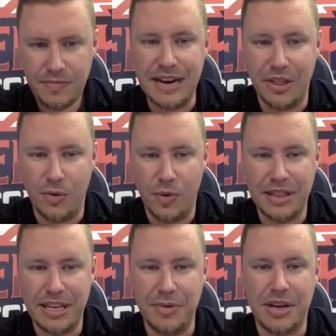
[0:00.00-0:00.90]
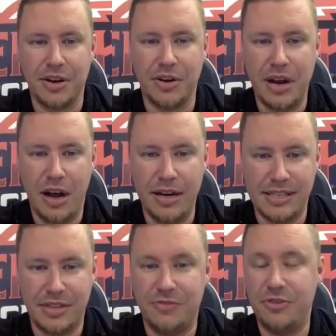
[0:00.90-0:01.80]
Now, the one thing we can agree on is
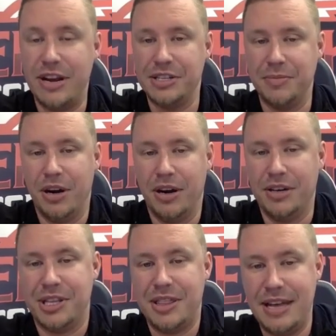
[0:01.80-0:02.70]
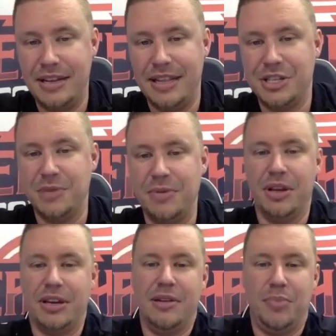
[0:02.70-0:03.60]
that the free agent market is thin and they should be
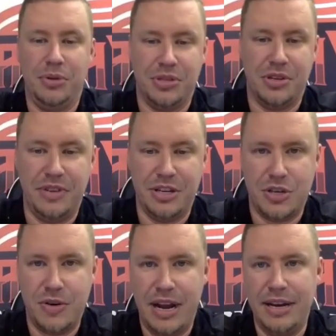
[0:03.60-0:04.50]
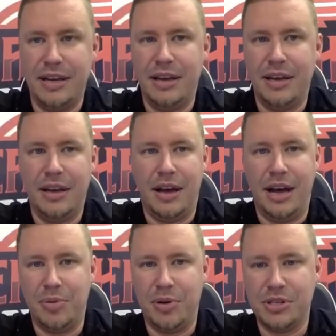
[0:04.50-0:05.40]
looking to bolster via trade.
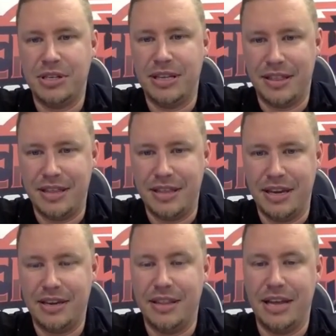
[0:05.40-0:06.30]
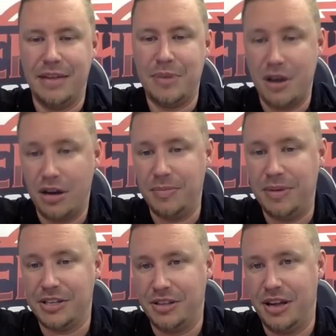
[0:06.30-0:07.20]
I personally think that Pionk
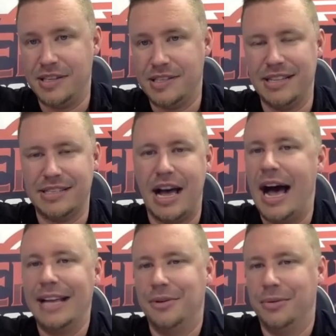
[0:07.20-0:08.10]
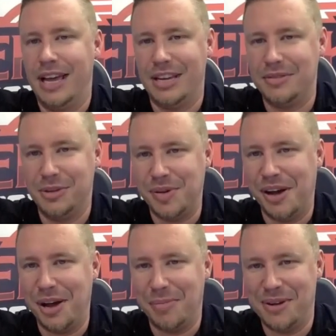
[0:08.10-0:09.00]
makes a lot of sense. I don't like Neil
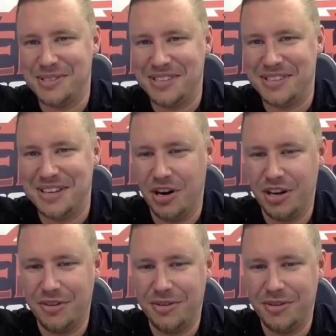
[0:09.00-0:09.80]
Pionk, but I was tired of arguing.